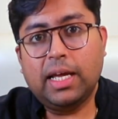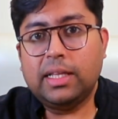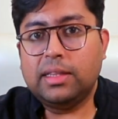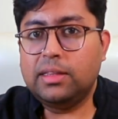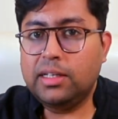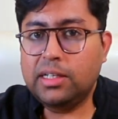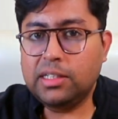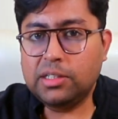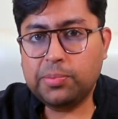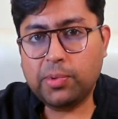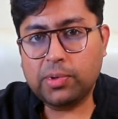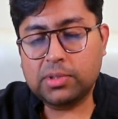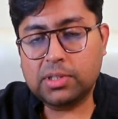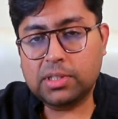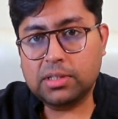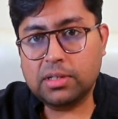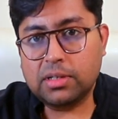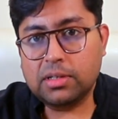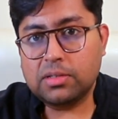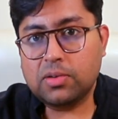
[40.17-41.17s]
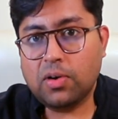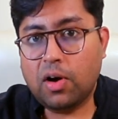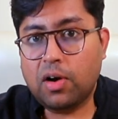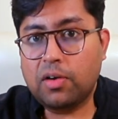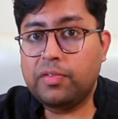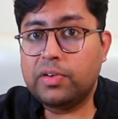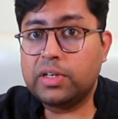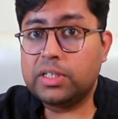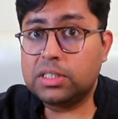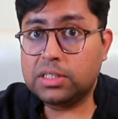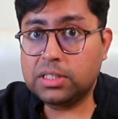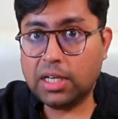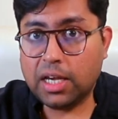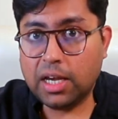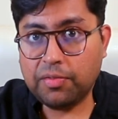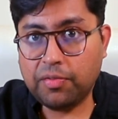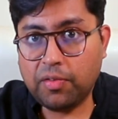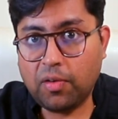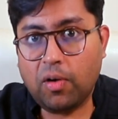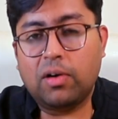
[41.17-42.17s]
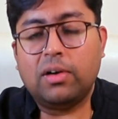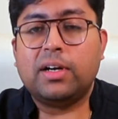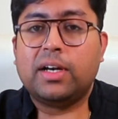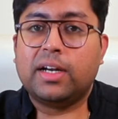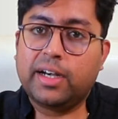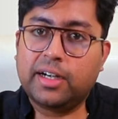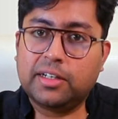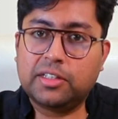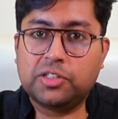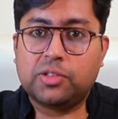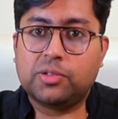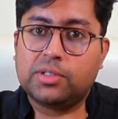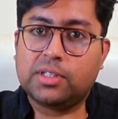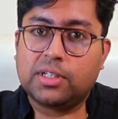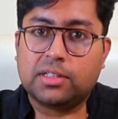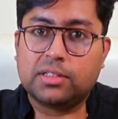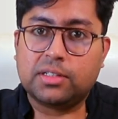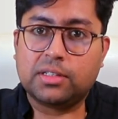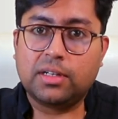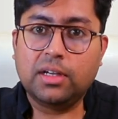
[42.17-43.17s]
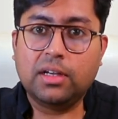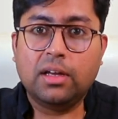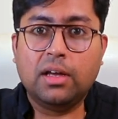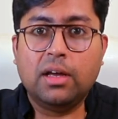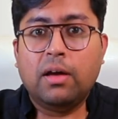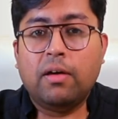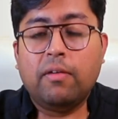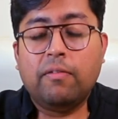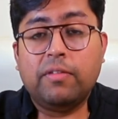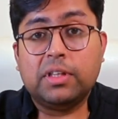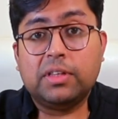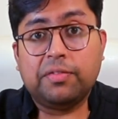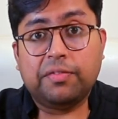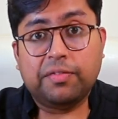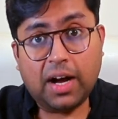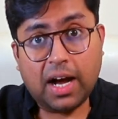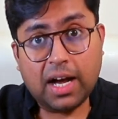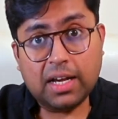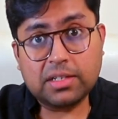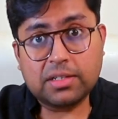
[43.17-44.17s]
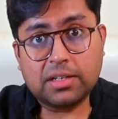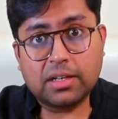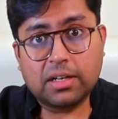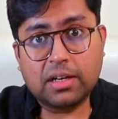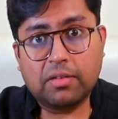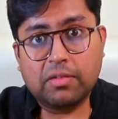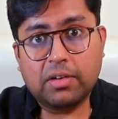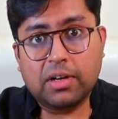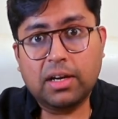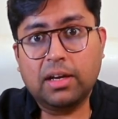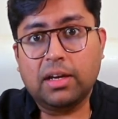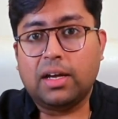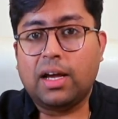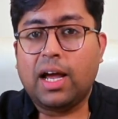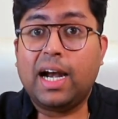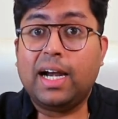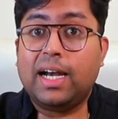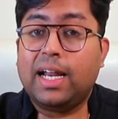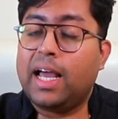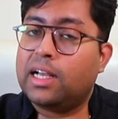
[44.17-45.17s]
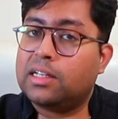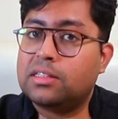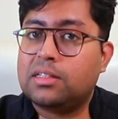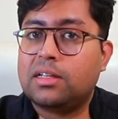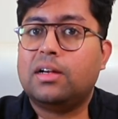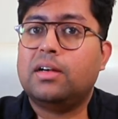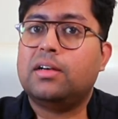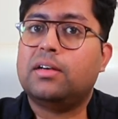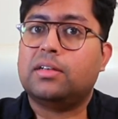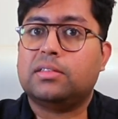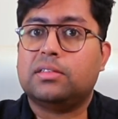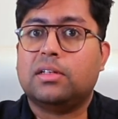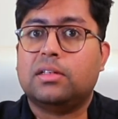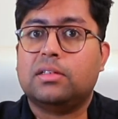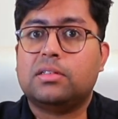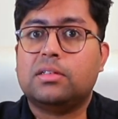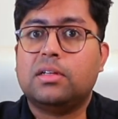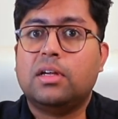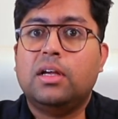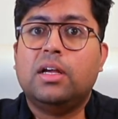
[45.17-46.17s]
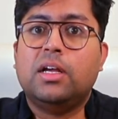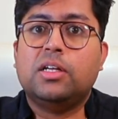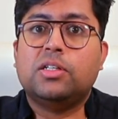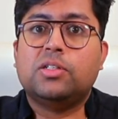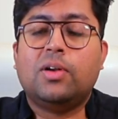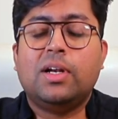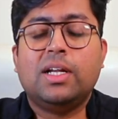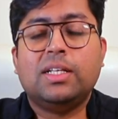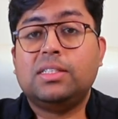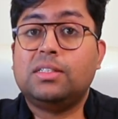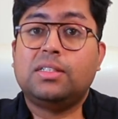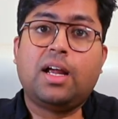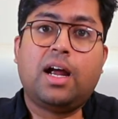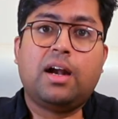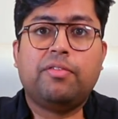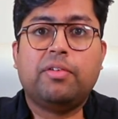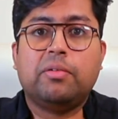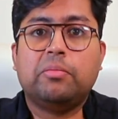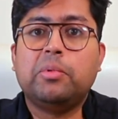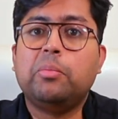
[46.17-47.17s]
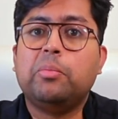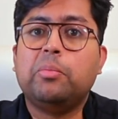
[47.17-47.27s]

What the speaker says: These procedures offer safe alternates to surgery with fast recovery and excellent results. So let's start from the